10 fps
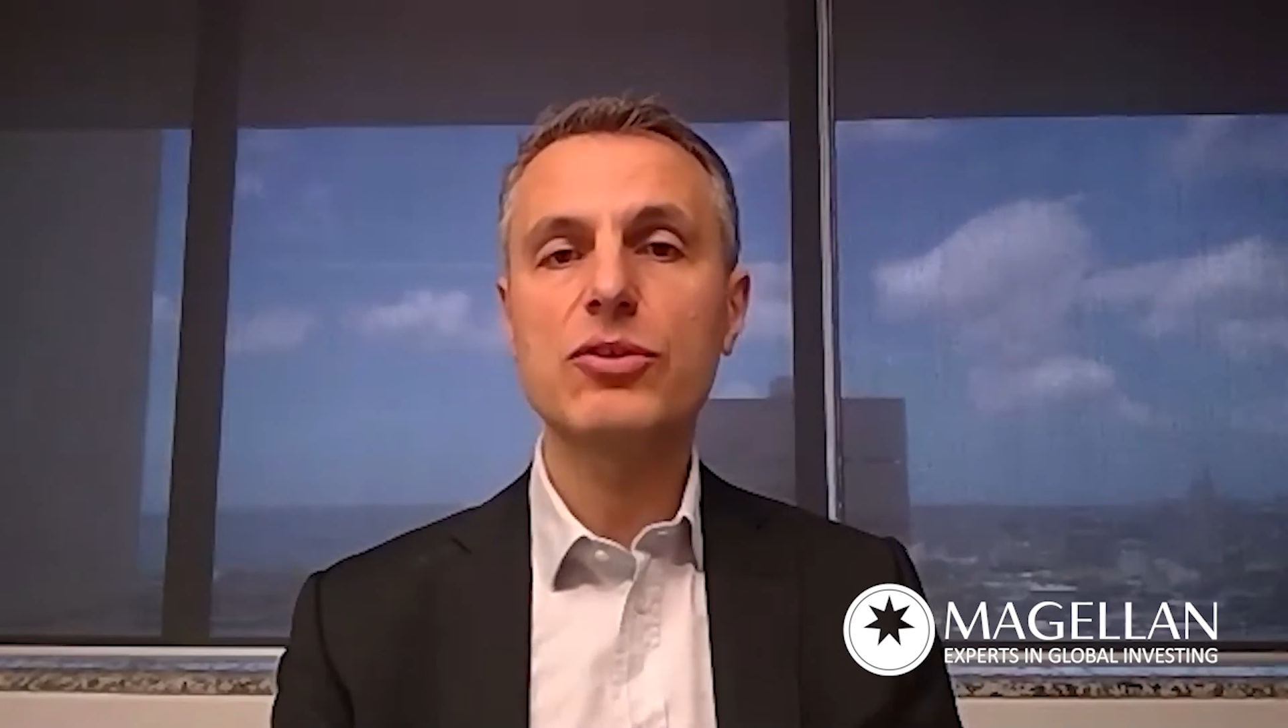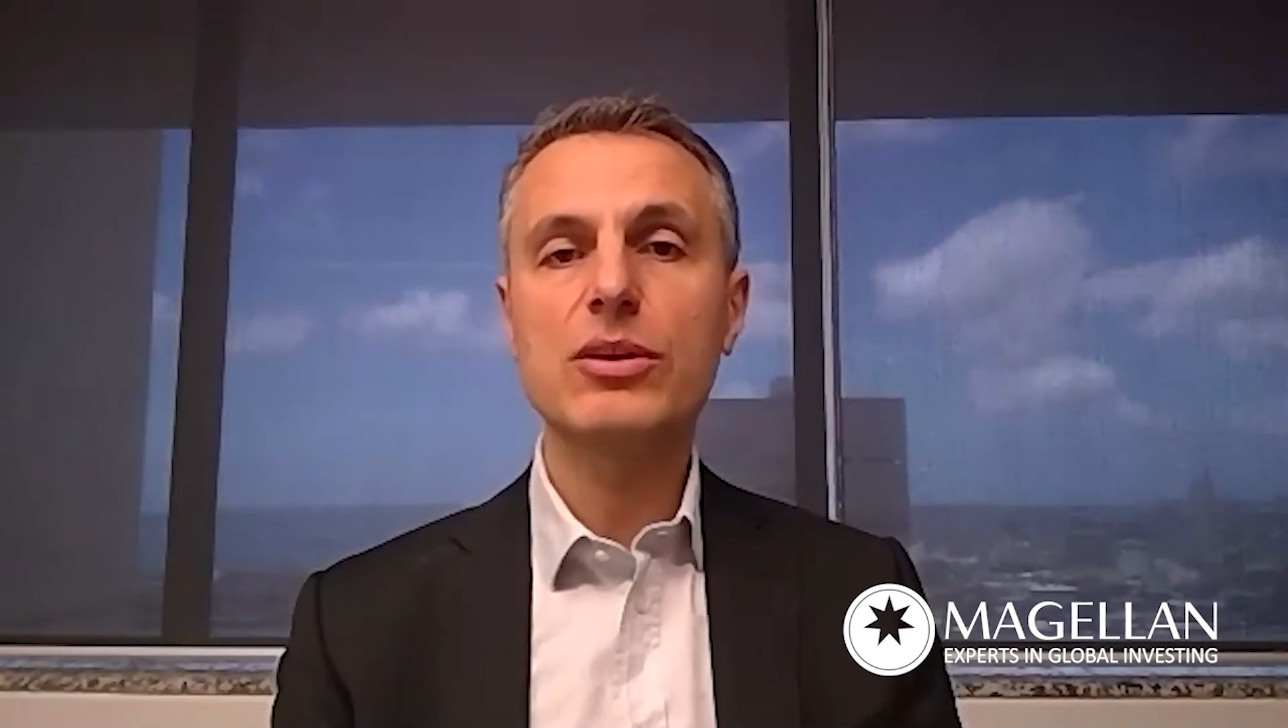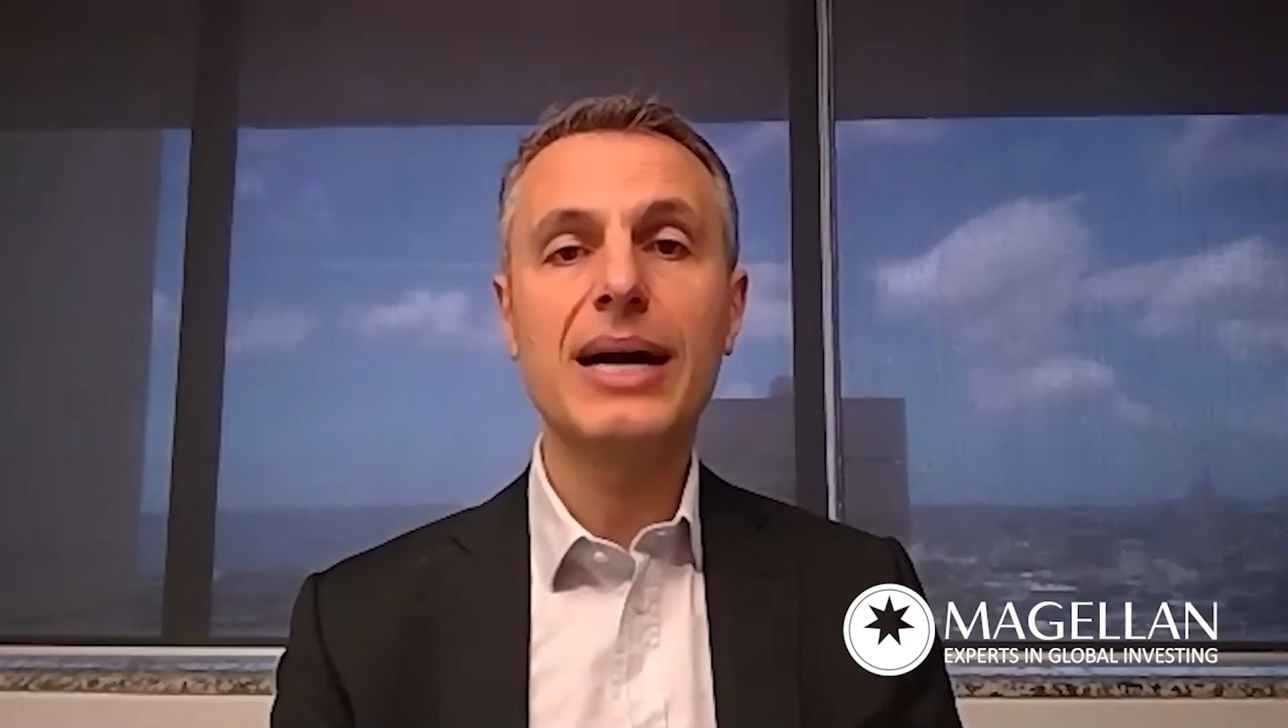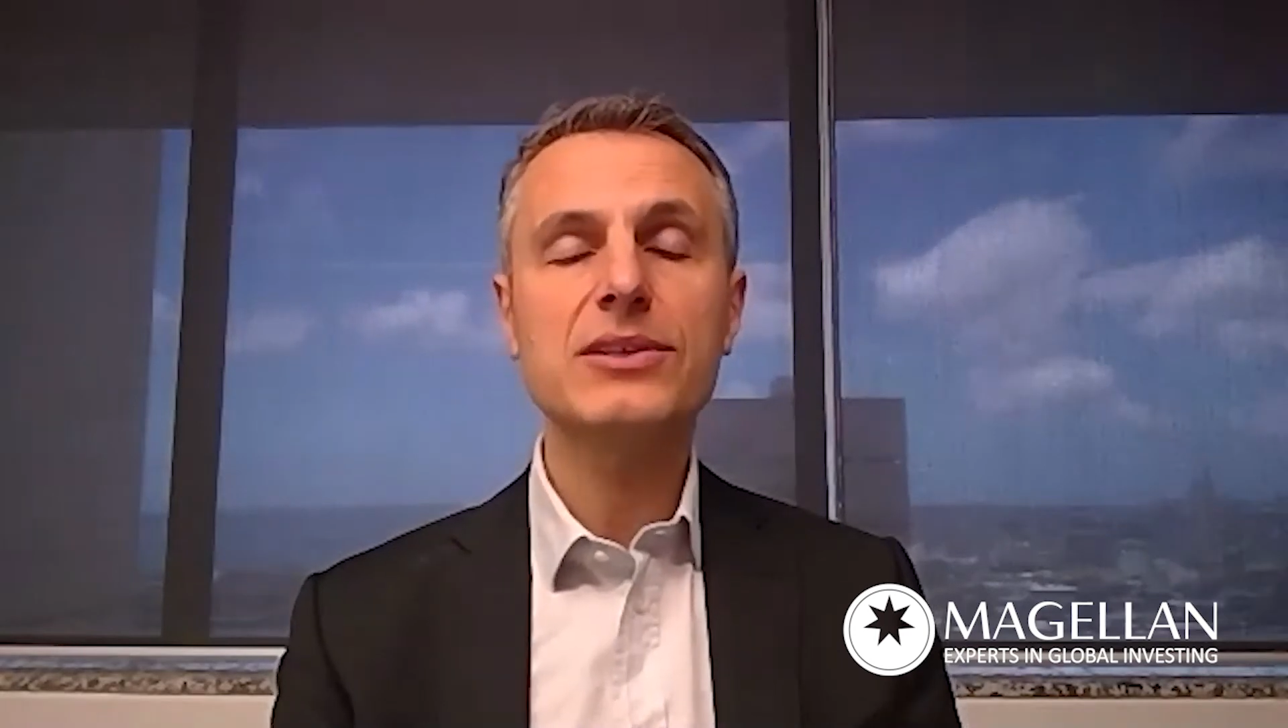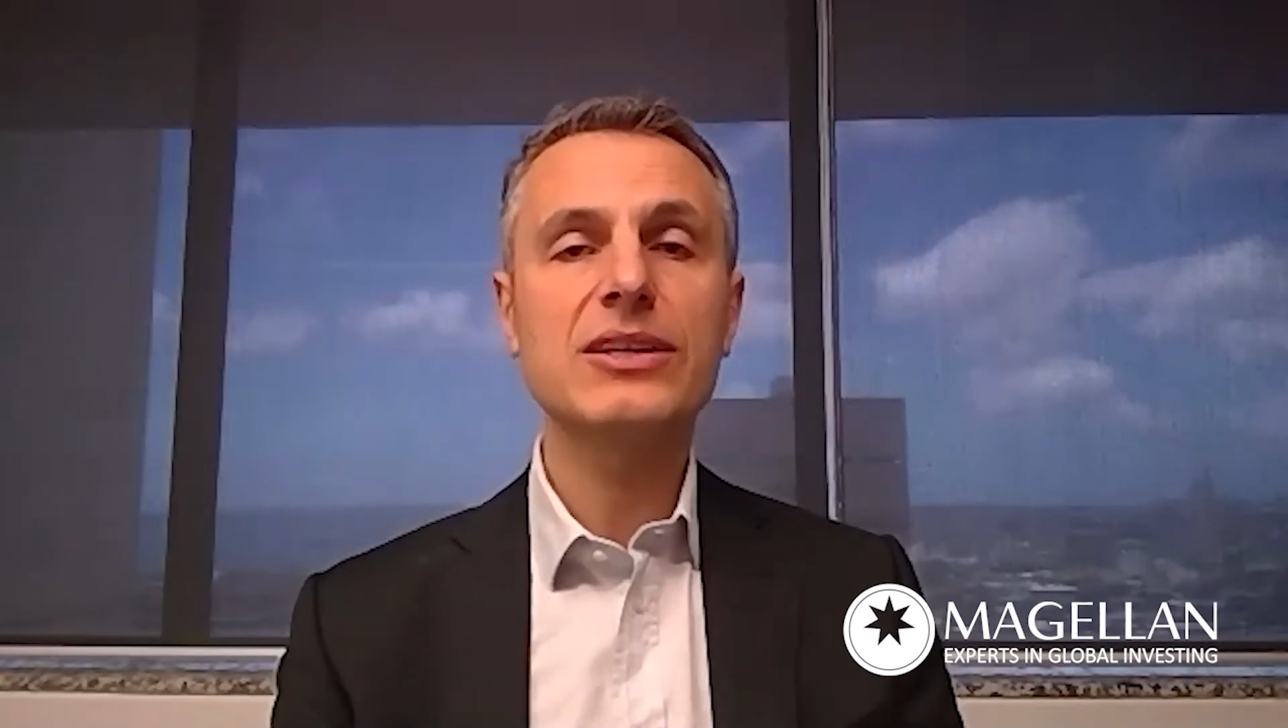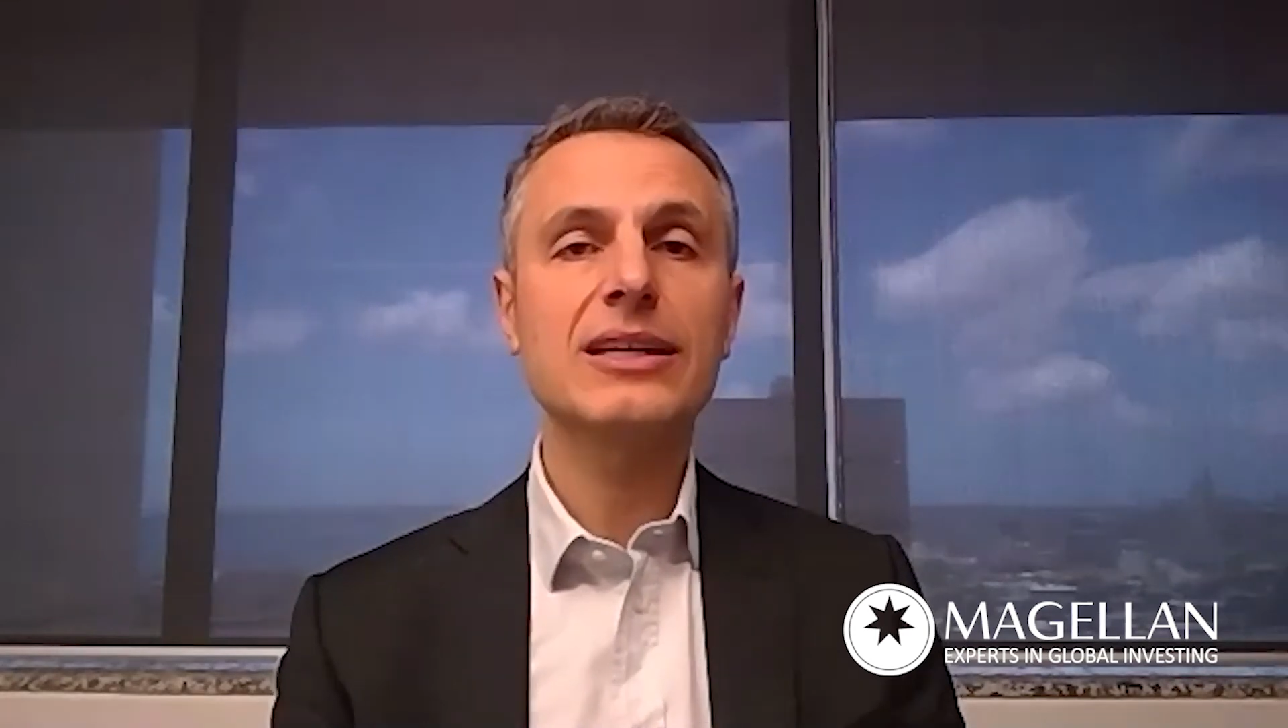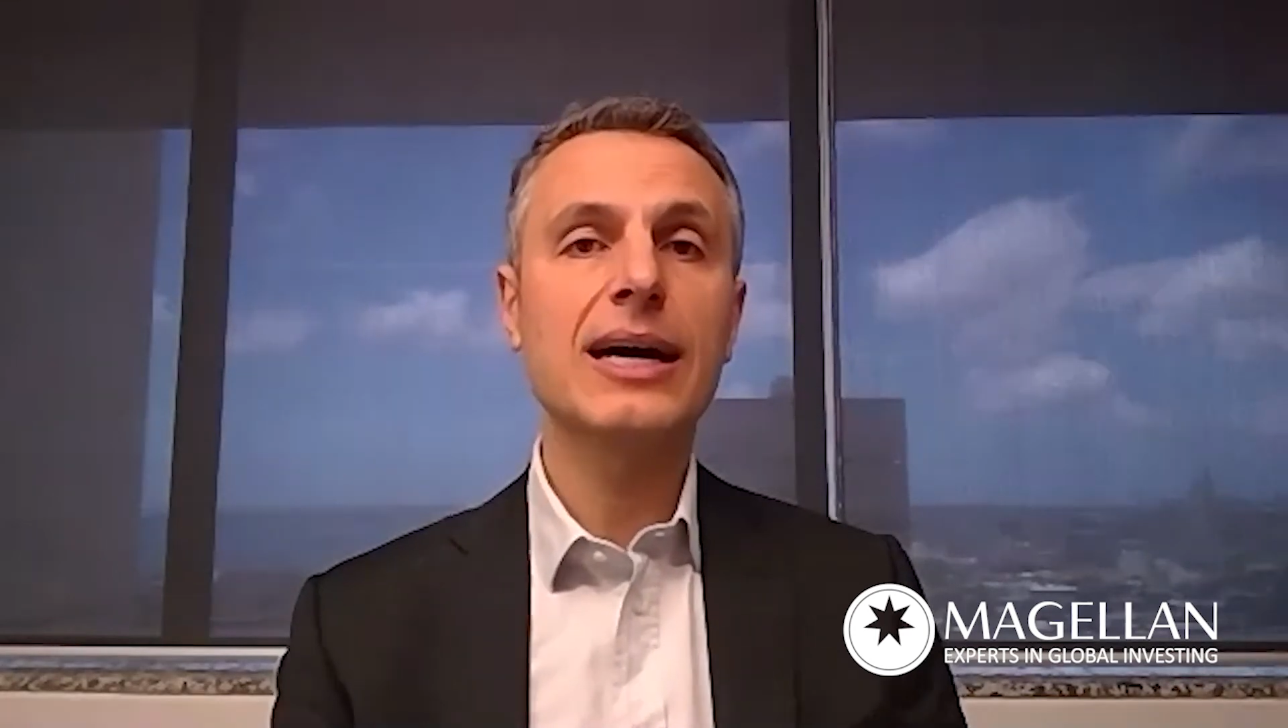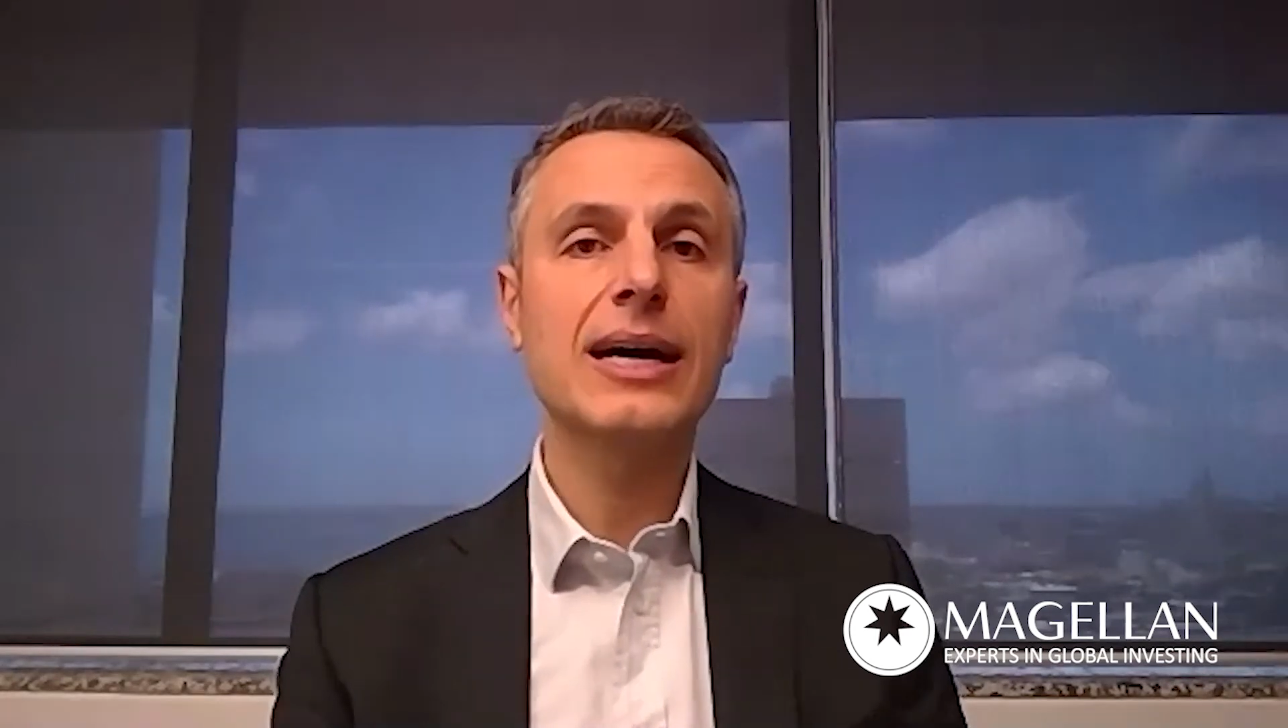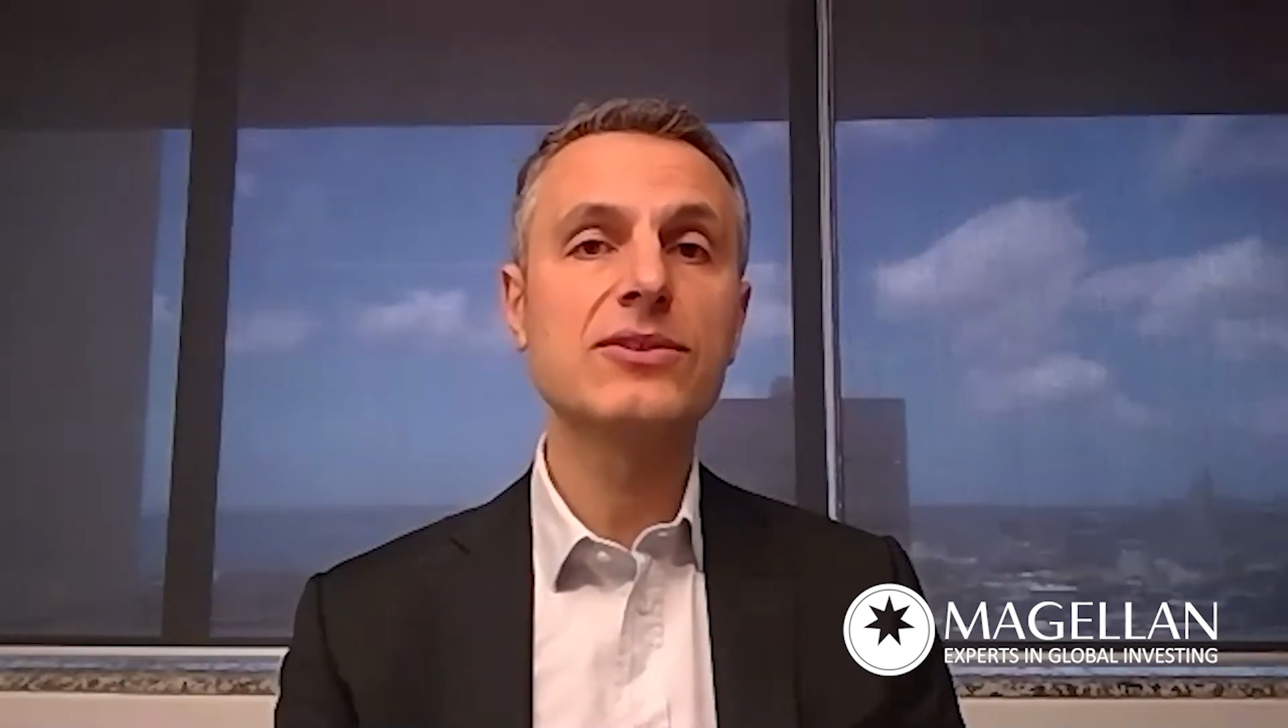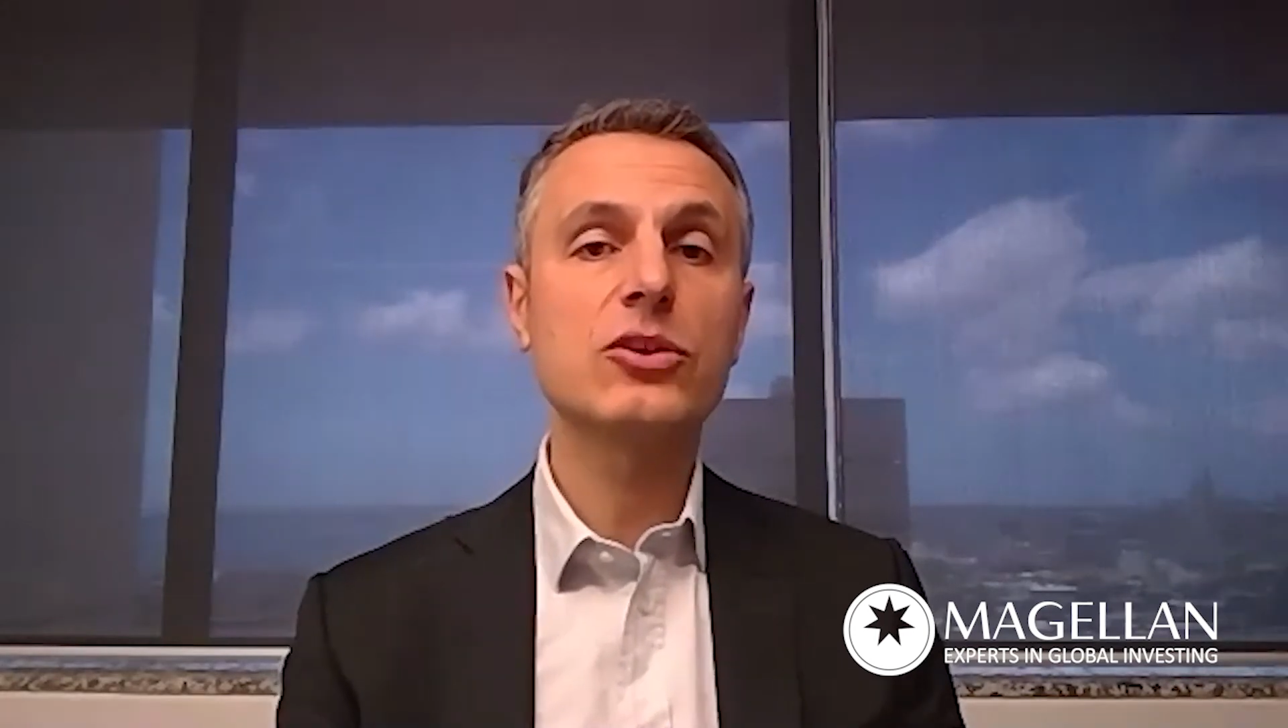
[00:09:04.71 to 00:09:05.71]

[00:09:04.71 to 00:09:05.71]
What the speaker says: and Mastercard's